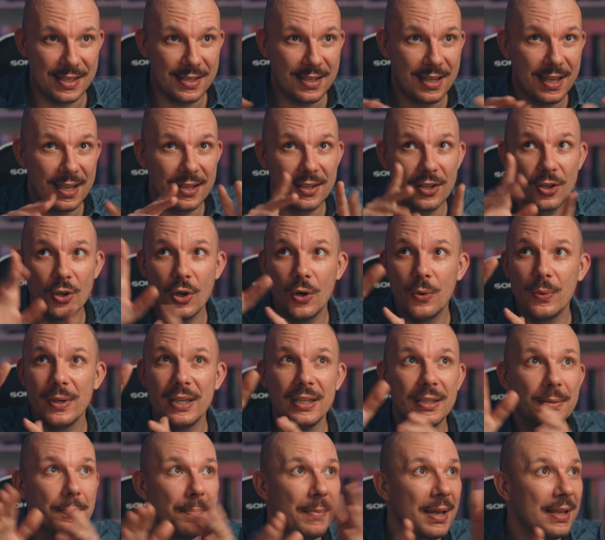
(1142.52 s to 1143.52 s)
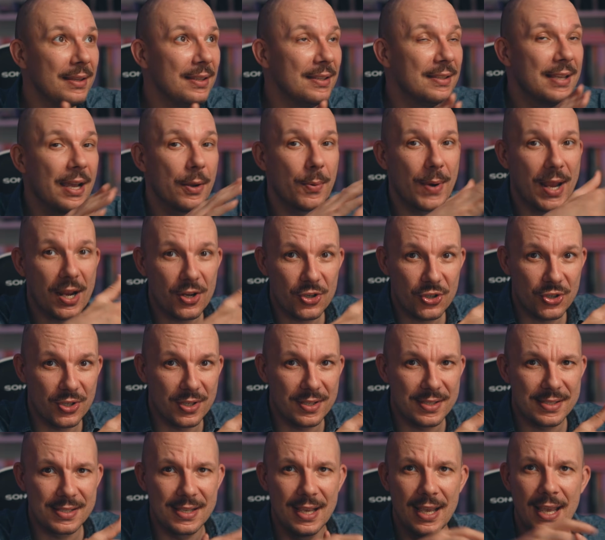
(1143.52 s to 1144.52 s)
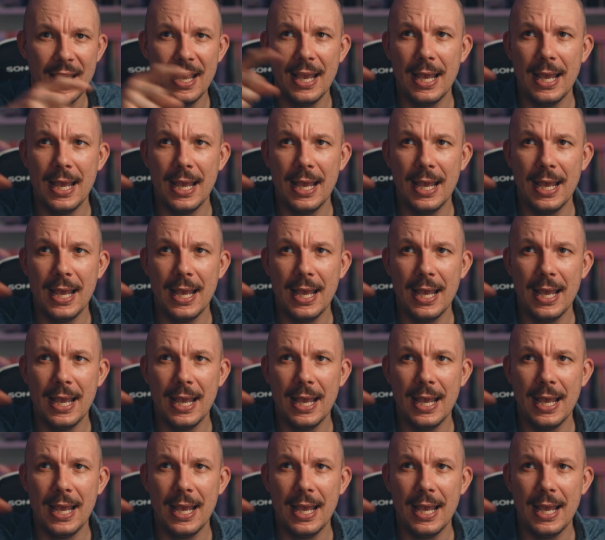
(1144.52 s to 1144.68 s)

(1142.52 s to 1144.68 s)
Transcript: it can go in many directions,